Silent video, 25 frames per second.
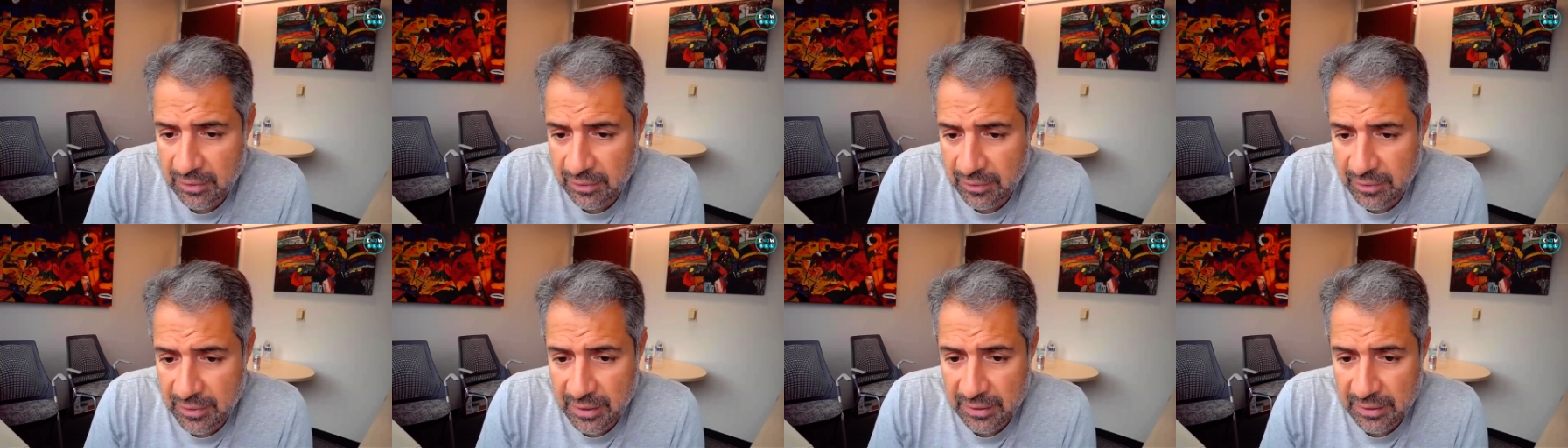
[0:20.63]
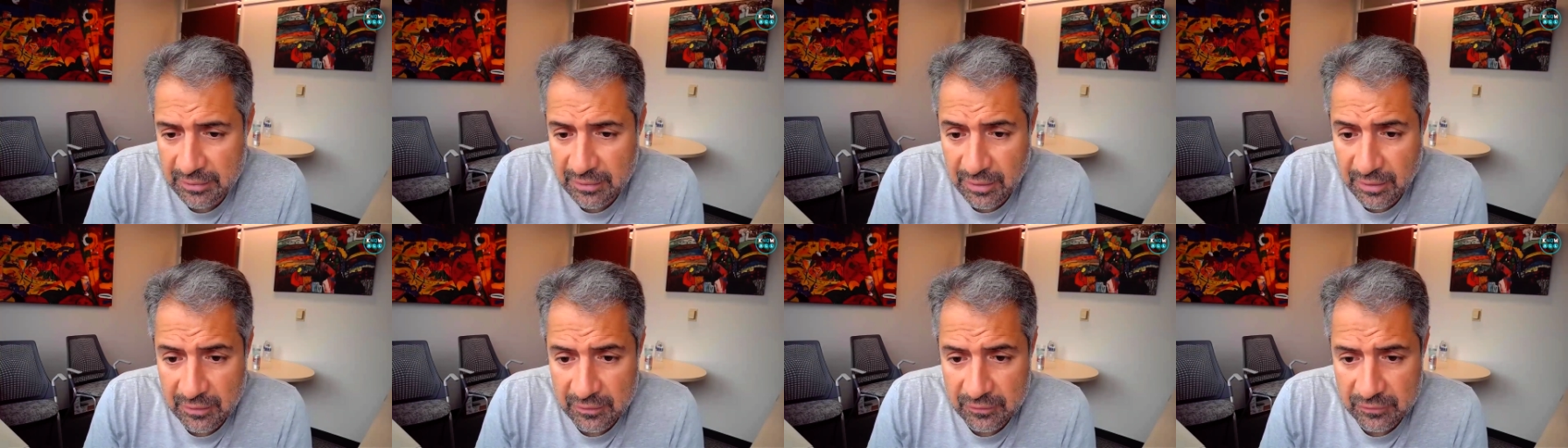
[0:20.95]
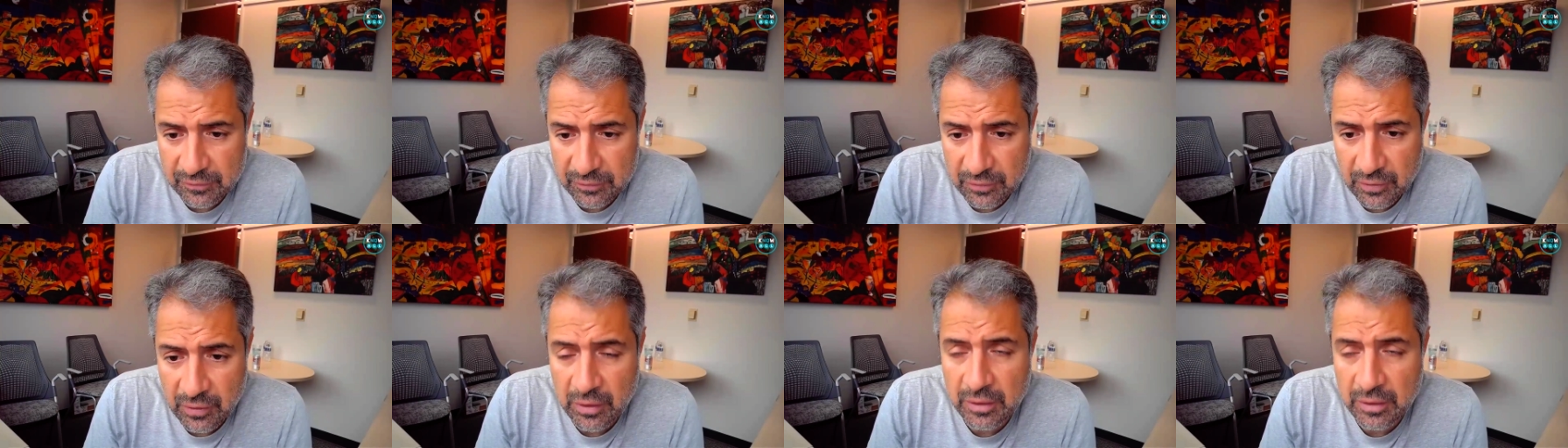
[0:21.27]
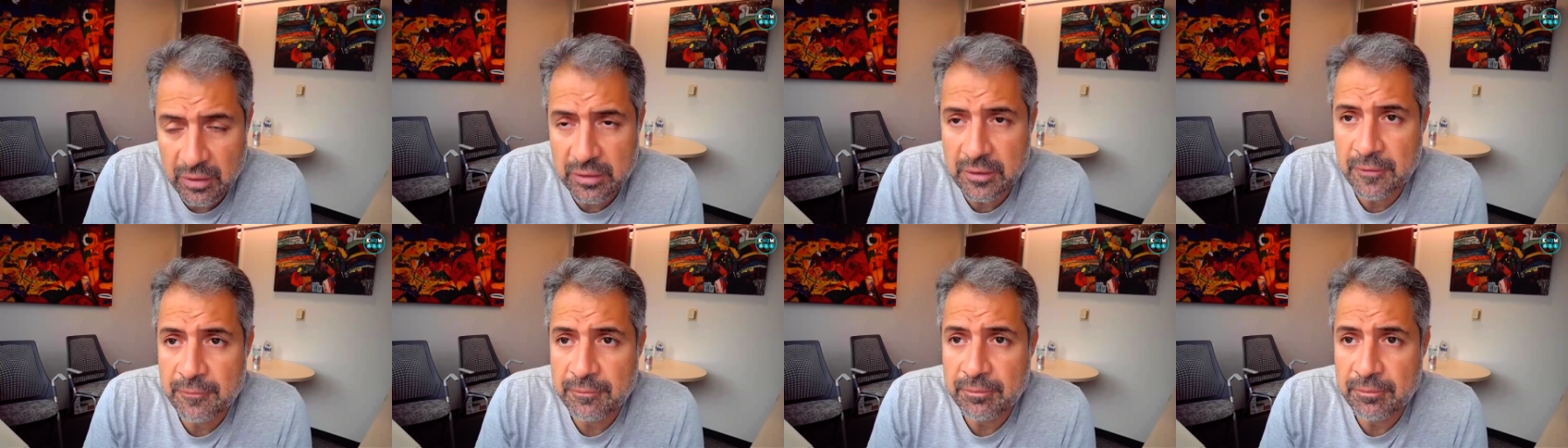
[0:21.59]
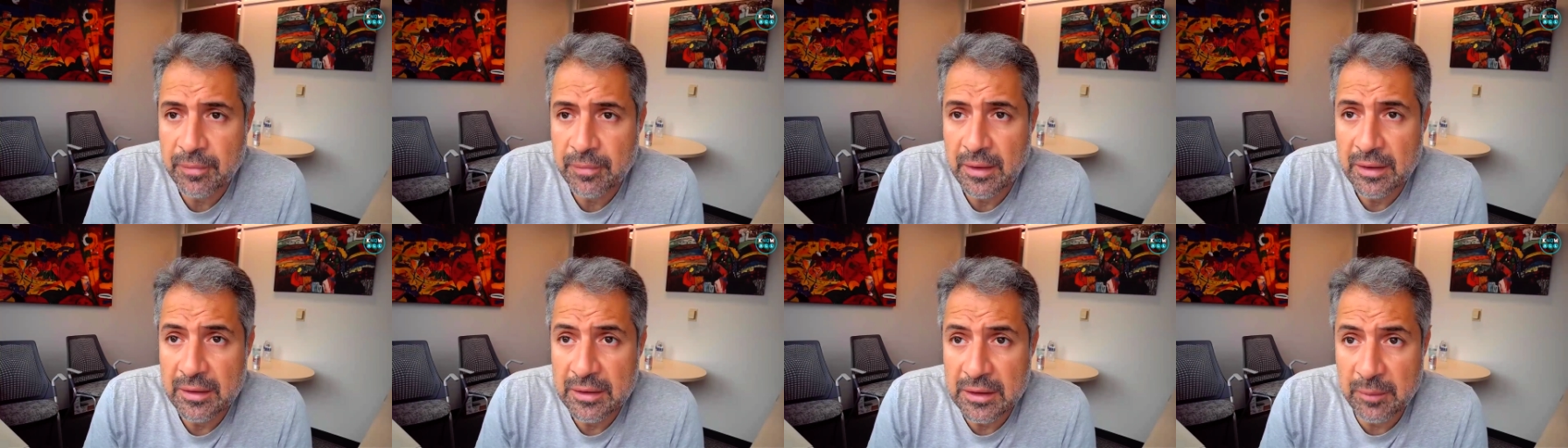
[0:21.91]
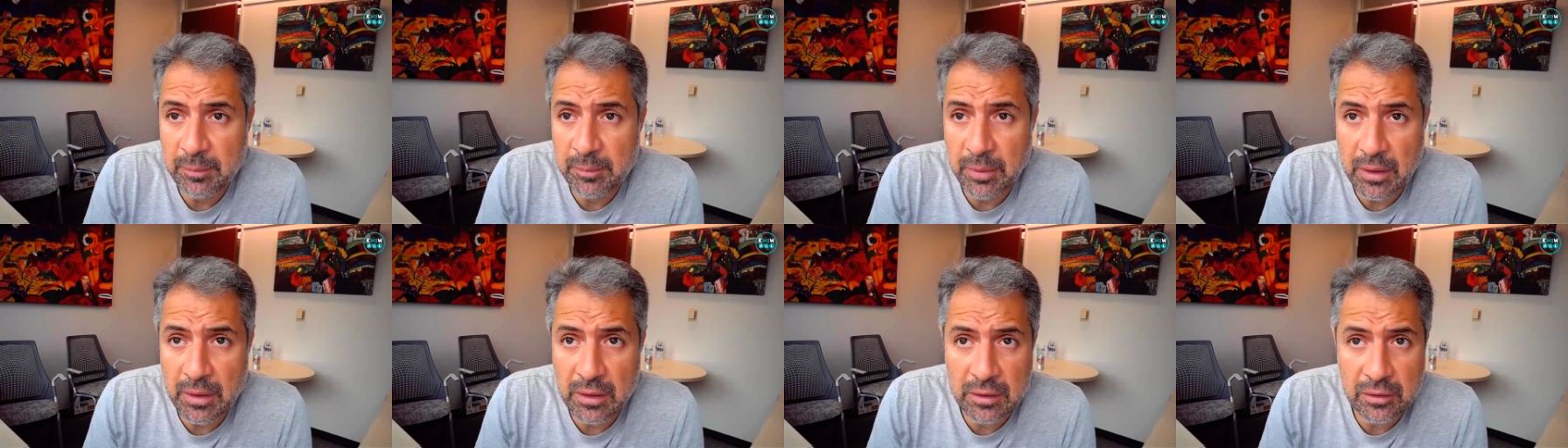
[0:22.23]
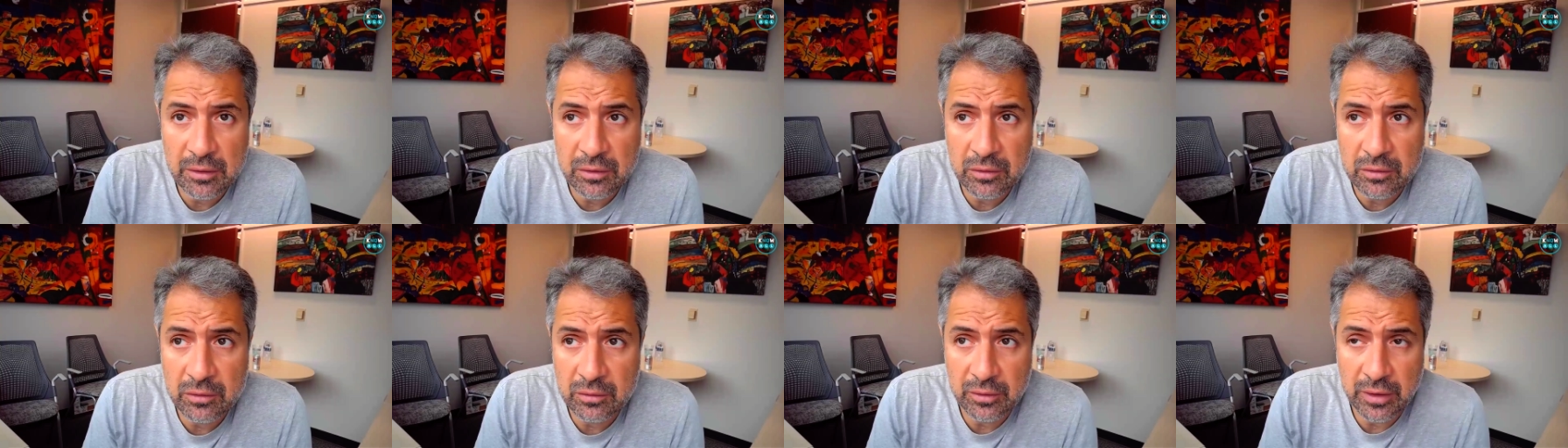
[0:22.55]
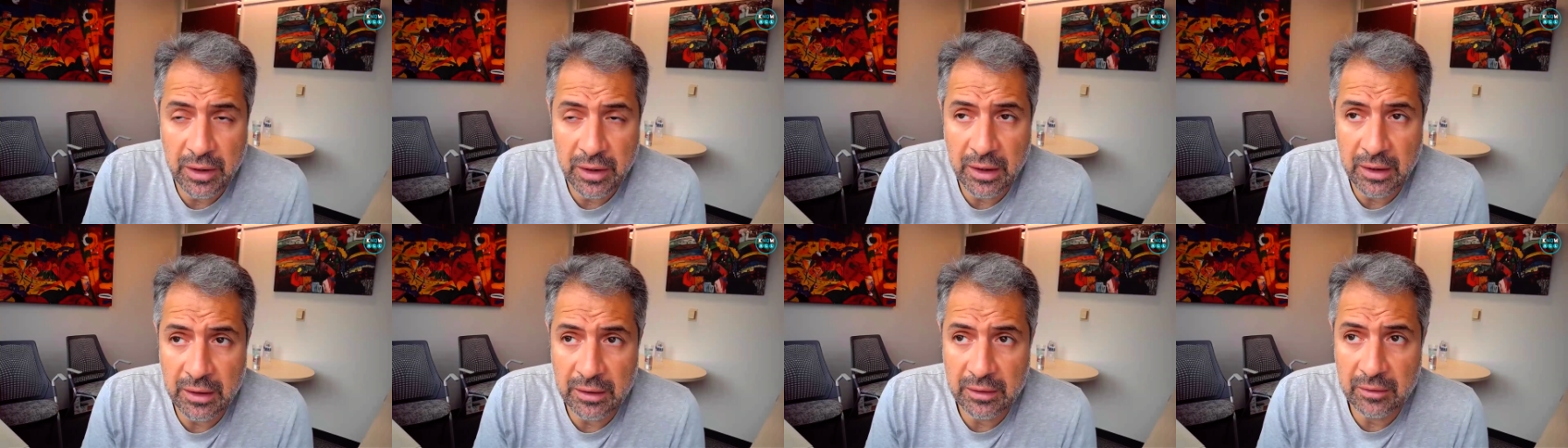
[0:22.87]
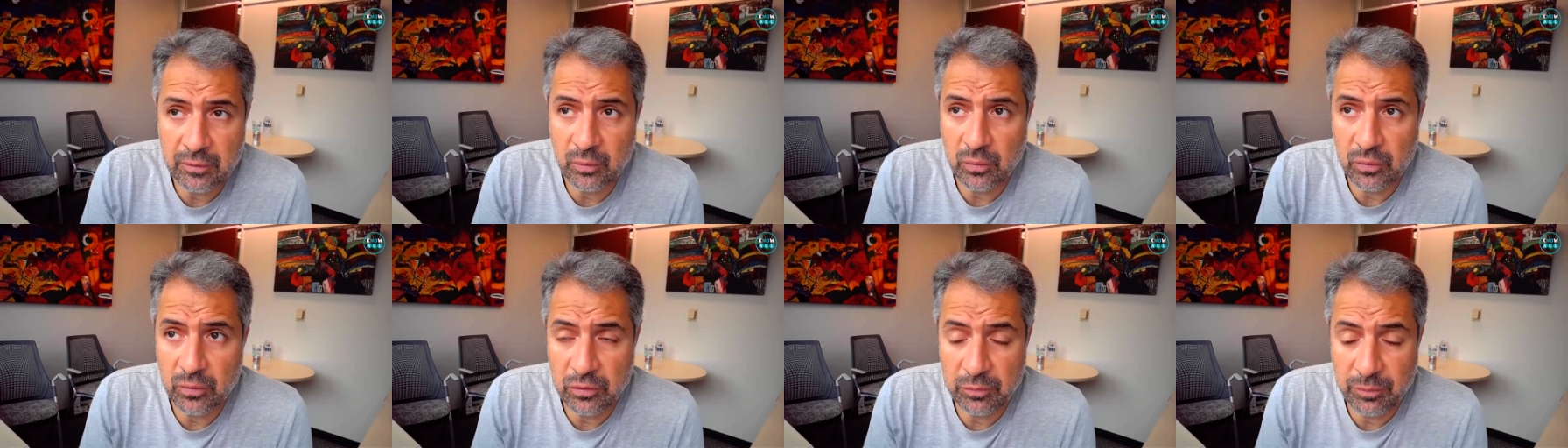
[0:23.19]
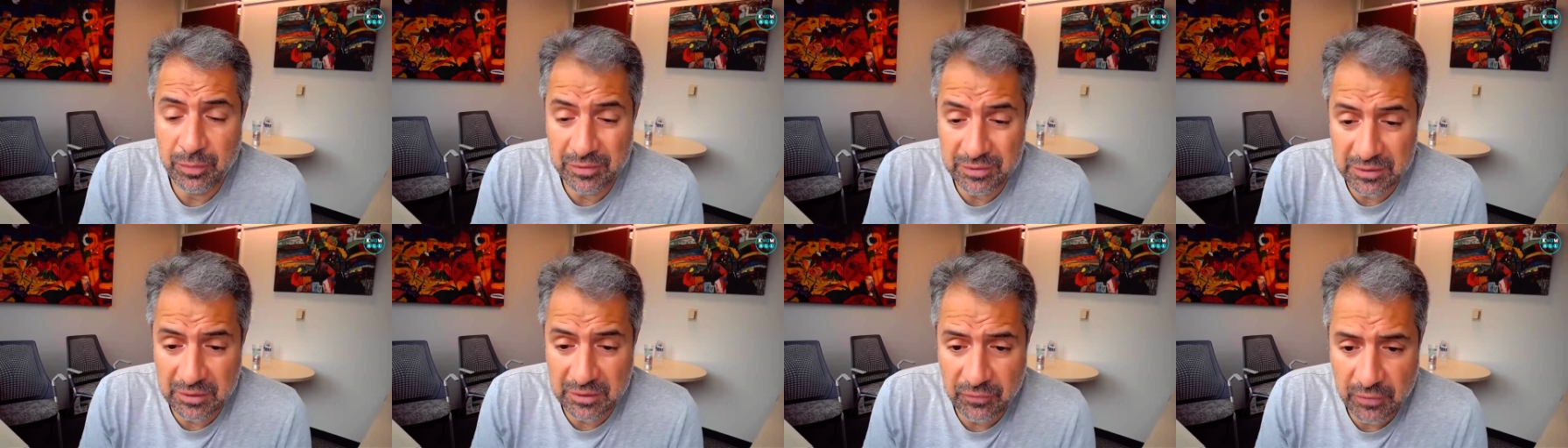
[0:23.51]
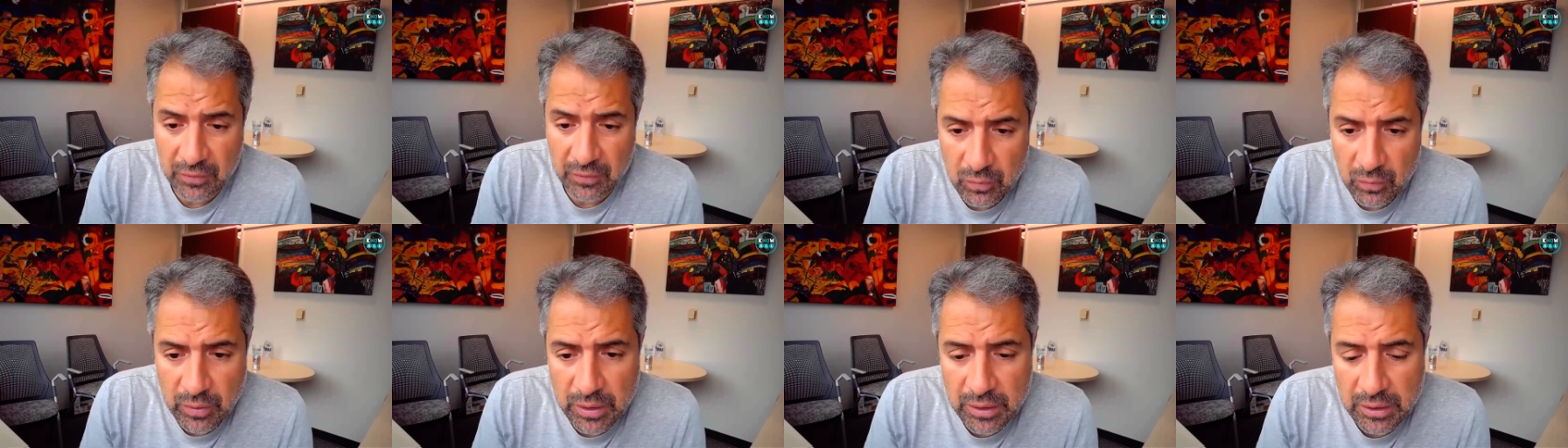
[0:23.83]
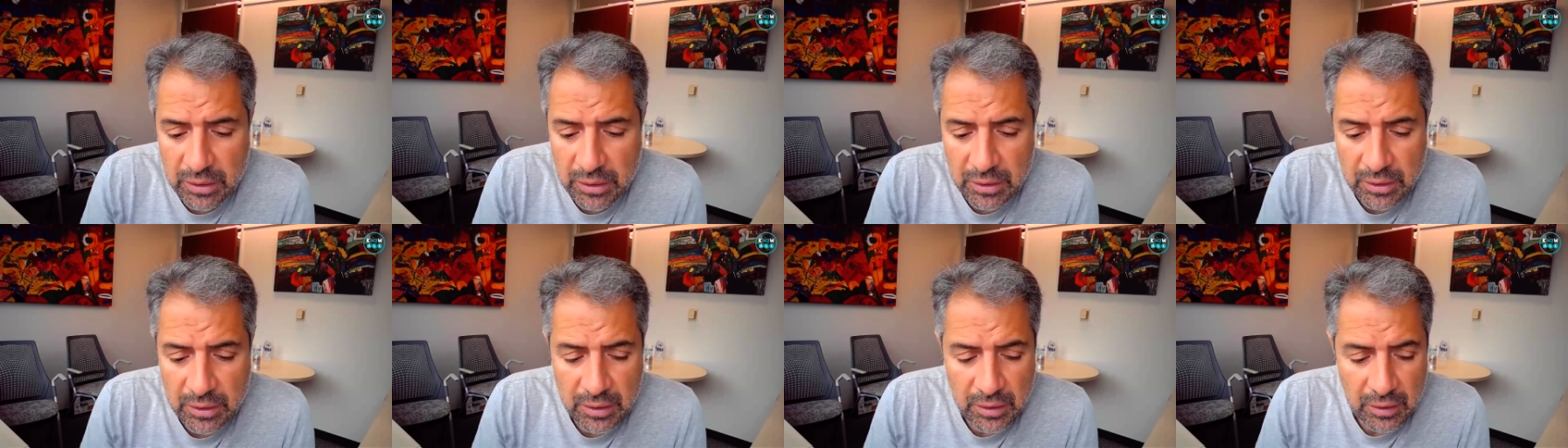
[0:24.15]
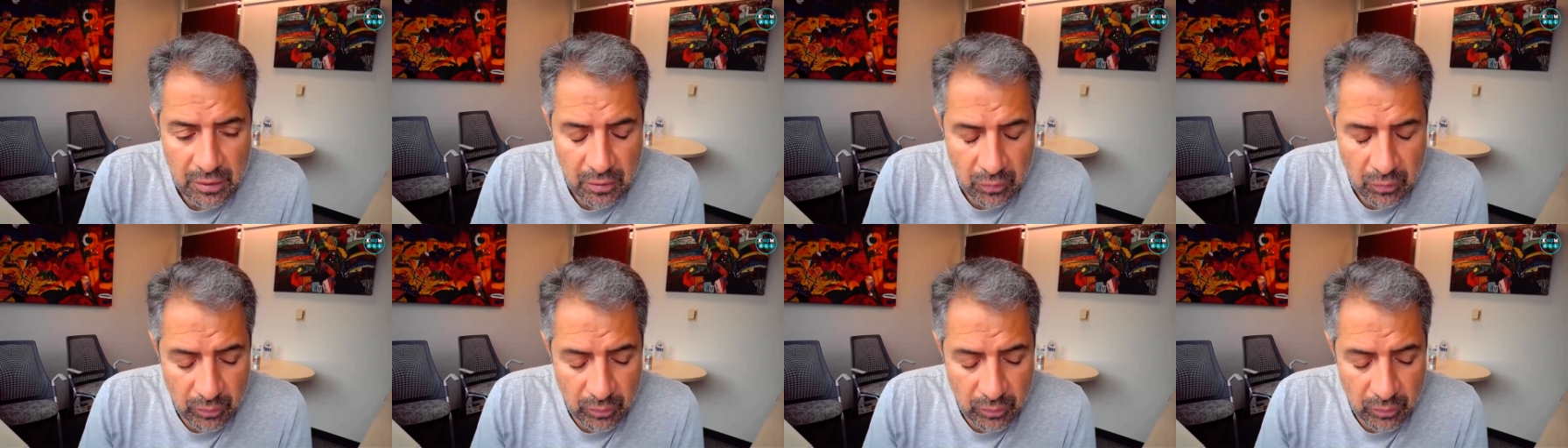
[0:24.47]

and that is not typical to any specific one.